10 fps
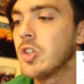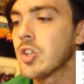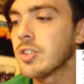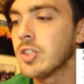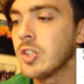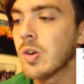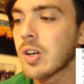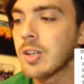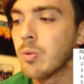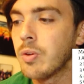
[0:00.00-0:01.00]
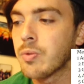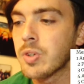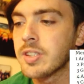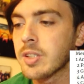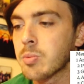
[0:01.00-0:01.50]
New Jersey, New York in
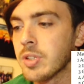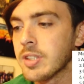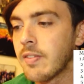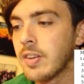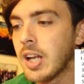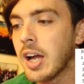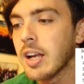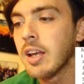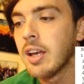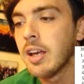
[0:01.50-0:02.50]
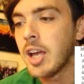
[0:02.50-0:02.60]
146.79,